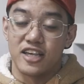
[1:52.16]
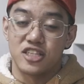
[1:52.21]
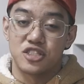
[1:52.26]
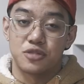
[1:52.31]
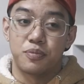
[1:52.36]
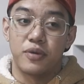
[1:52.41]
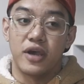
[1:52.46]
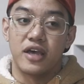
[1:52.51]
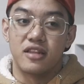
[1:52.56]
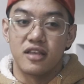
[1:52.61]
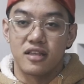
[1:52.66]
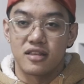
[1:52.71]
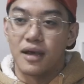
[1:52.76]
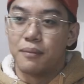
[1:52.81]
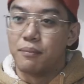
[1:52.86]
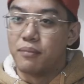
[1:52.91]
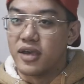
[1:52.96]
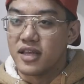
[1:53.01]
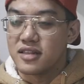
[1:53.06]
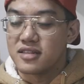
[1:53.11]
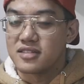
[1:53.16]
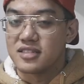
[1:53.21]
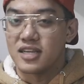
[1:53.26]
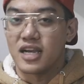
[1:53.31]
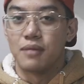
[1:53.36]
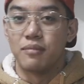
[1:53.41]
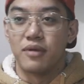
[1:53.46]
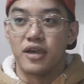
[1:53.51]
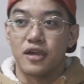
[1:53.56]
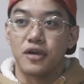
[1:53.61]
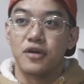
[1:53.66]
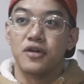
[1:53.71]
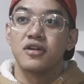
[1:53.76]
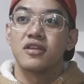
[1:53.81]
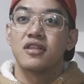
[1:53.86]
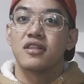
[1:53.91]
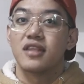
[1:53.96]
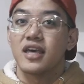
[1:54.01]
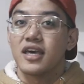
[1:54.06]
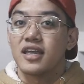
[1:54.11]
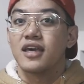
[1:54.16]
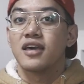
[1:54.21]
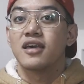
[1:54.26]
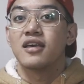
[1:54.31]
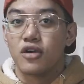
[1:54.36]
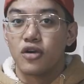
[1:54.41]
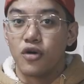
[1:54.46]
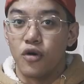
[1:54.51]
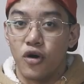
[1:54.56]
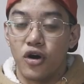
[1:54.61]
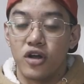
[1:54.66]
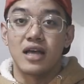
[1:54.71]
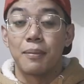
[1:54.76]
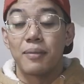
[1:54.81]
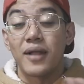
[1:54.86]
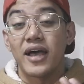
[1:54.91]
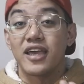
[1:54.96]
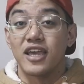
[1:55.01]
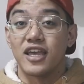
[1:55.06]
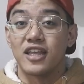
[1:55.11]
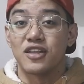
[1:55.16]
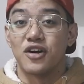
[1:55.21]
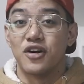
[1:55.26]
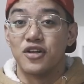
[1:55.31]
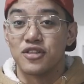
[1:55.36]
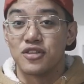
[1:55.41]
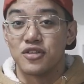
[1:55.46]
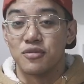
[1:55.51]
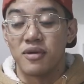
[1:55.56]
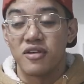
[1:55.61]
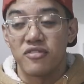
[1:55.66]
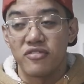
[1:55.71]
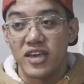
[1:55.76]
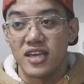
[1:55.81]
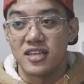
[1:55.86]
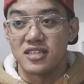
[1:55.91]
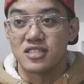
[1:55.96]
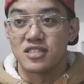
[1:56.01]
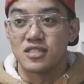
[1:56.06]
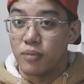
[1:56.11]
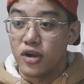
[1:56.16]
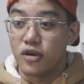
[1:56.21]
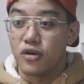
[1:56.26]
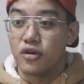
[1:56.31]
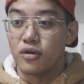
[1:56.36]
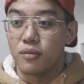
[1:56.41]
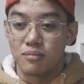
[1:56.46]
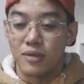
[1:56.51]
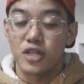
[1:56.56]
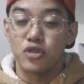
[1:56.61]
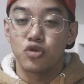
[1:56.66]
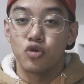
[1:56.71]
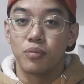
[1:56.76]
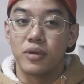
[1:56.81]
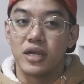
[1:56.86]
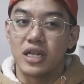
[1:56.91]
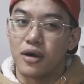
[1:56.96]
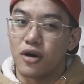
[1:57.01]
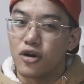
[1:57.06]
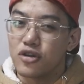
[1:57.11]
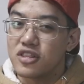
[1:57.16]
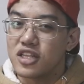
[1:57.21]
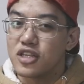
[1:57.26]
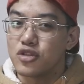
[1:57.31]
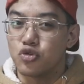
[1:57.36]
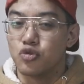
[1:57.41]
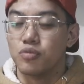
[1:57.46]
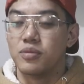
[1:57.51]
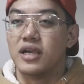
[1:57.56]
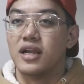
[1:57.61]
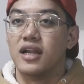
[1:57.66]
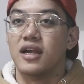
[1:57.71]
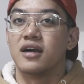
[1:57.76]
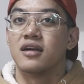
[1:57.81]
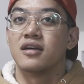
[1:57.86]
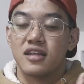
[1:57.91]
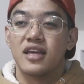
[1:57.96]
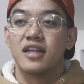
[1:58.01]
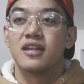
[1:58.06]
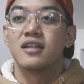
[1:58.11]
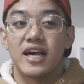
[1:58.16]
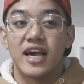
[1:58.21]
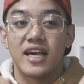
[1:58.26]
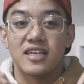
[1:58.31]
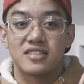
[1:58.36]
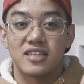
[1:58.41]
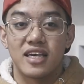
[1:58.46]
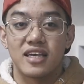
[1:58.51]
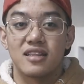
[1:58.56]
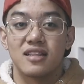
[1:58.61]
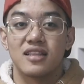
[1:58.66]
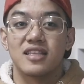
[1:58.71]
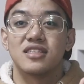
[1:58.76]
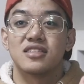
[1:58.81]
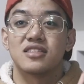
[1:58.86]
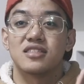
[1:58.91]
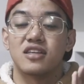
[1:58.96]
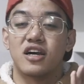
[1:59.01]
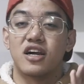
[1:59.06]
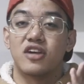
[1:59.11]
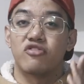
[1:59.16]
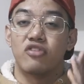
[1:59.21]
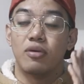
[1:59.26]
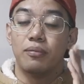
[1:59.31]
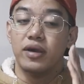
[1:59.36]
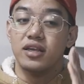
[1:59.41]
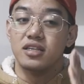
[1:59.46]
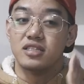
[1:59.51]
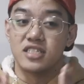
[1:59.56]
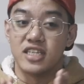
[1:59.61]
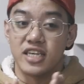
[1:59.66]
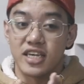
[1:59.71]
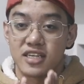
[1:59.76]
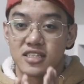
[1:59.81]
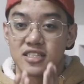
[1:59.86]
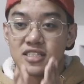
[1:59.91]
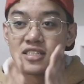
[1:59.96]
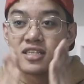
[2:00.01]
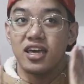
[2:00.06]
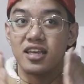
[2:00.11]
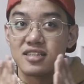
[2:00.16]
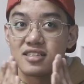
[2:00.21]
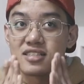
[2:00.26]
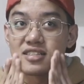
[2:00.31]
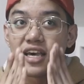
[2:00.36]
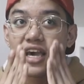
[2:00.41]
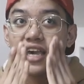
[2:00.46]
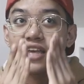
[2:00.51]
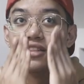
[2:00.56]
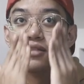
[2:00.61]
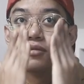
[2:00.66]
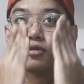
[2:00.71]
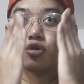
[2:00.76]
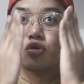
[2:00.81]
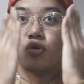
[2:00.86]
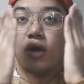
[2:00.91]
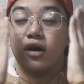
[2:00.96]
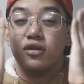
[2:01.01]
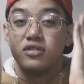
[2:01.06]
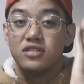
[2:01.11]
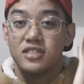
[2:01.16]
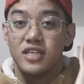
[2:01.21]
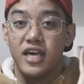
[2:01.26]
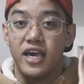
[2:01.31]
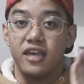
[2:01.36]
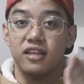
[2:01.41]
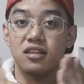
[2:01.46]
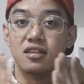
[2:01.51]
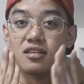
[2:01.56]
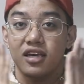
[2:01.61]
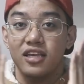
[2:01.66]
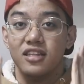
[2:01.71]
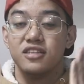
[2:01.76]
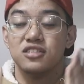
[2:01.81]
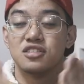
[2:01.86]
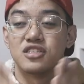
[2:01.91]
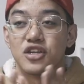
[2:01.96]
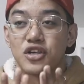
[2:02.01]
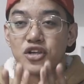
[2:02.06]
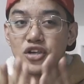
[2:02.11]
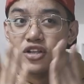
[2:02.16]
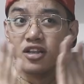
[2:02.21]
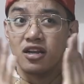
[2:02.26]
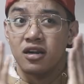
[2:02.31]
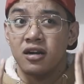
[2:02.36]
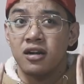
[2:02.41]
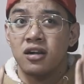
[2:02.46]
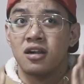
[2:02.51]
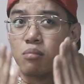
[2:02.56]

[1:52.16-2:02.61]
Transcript: I spread it a bit sa kamay ko. Then I go on applying it onto my face. Pero may tubig na, konting tubig lang. Then I gently start from my cheeks, inside to outside, in a circular